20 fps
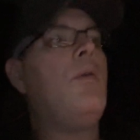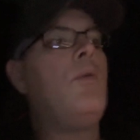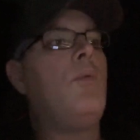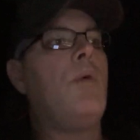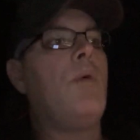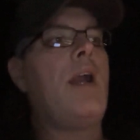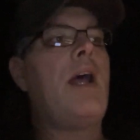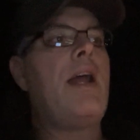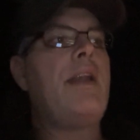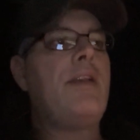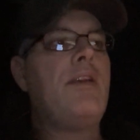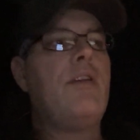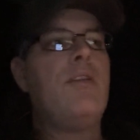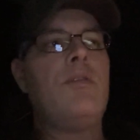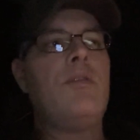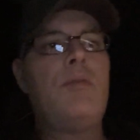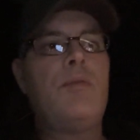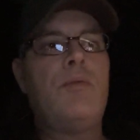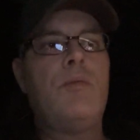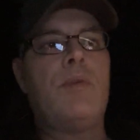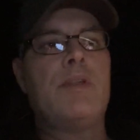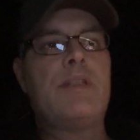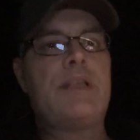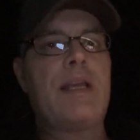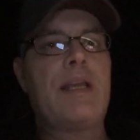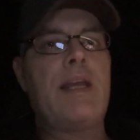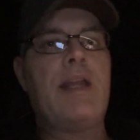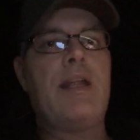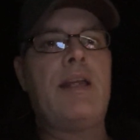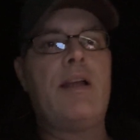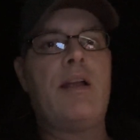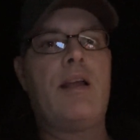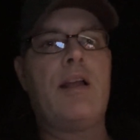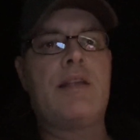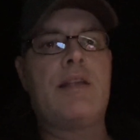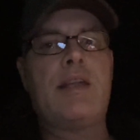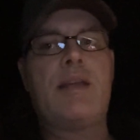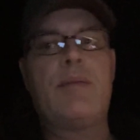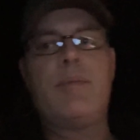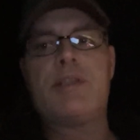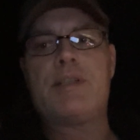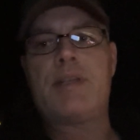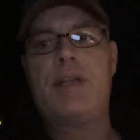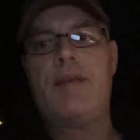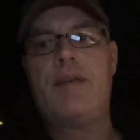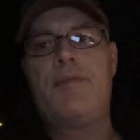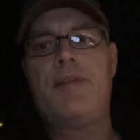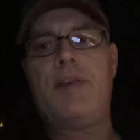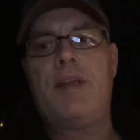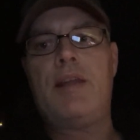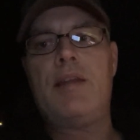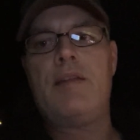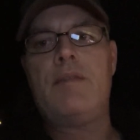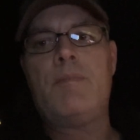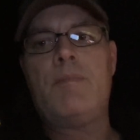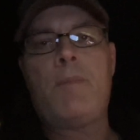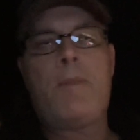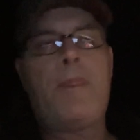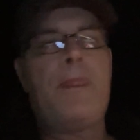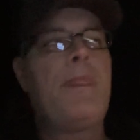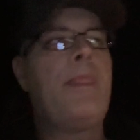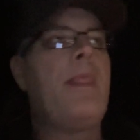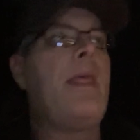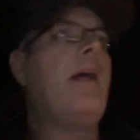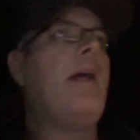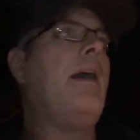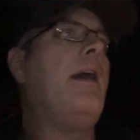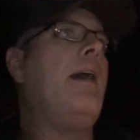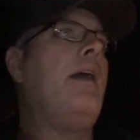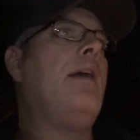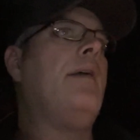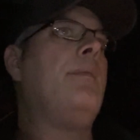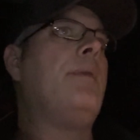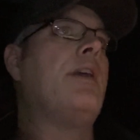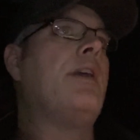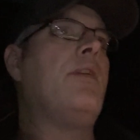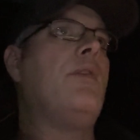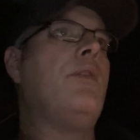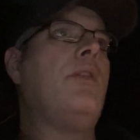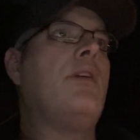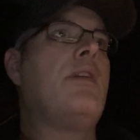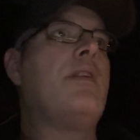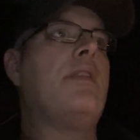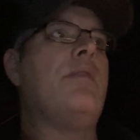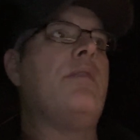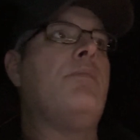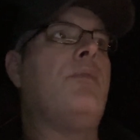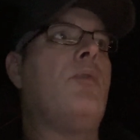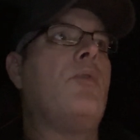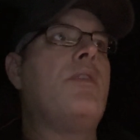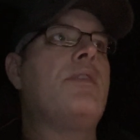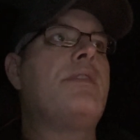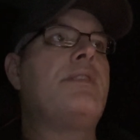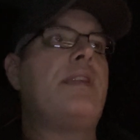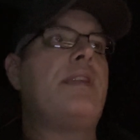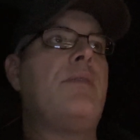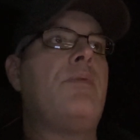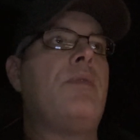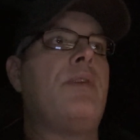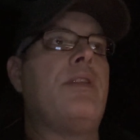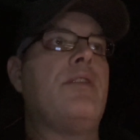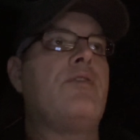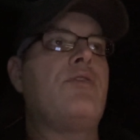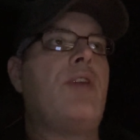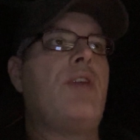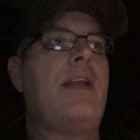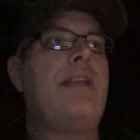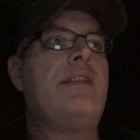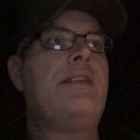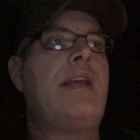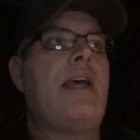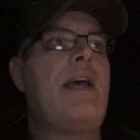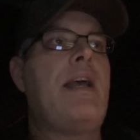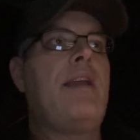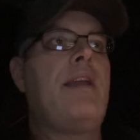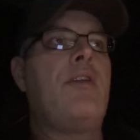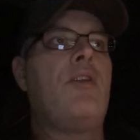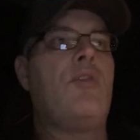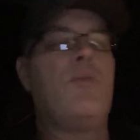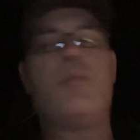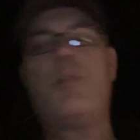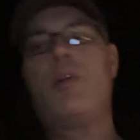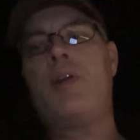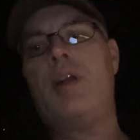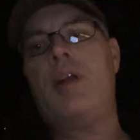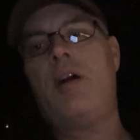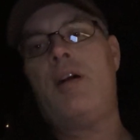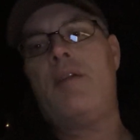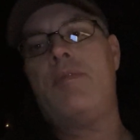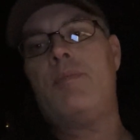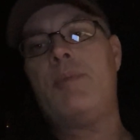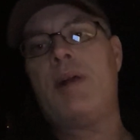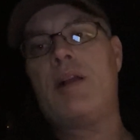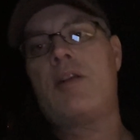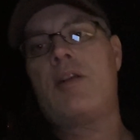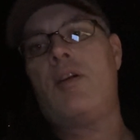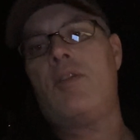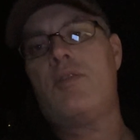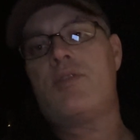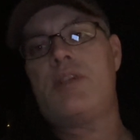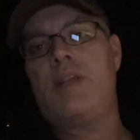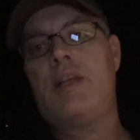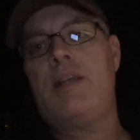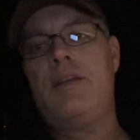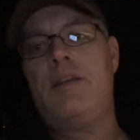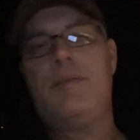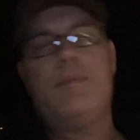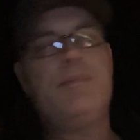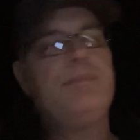what i do once i get here i take my stuff in um, i go look at the board see where the train's at go print off my call sheet